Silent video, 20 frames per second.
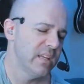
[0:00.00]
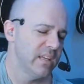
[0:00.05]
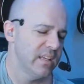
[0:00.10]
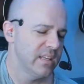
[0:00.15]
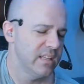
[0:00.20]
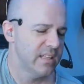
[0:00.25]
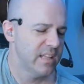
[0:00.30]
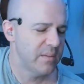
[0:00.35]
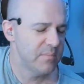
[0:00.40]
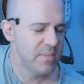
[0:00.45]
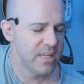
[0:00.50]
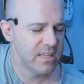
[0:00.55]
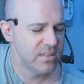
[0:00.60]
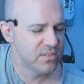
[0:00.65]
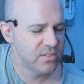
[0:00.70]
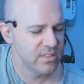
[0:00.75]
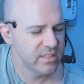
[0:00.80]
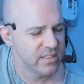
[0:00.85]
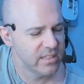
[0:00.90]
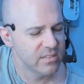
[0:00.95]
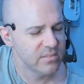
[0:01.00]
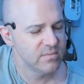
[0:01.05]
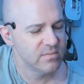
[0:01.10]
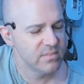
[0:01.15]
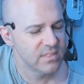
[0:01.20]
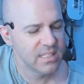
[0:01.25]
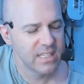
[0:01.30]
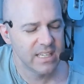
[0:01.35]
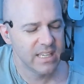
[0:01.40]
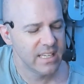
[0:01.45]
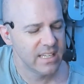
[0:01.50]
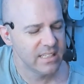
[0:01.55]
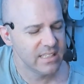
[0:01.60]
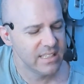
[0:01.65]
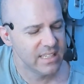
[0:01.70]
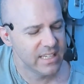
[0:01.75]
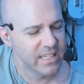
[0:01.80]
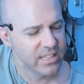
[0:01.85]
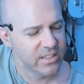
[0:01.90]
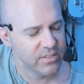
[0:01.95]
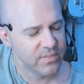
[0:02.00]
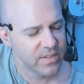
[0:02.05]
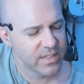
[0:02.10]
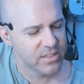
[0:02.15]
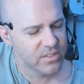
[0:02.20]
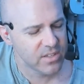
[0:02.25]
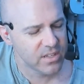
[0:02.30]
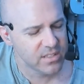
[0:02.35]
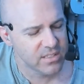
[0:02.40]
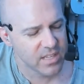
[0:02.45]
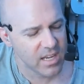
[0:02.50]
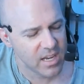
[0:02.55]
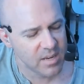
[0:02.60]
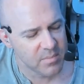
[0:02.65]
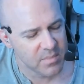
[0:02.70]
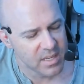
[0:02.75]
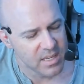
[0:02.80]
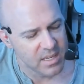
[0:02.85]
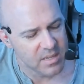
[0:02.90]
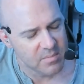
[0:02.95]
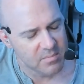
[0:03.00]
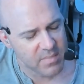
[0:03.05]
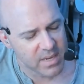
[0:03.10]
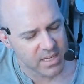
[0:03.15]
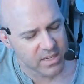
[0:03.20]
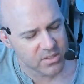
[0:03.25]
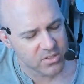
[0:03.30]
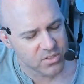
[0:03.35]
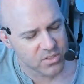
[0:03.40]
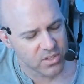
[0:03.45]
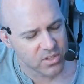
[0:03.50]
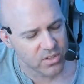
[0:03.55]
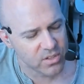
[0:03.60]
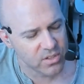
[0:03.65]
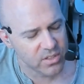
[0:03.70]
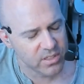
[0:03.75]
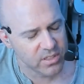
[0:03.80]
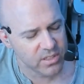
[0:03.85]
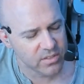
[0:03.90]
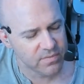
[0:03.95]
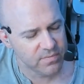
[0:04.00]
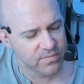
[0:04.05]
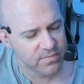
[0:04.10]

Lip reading: That means, again, getting your fingers on top, making sure your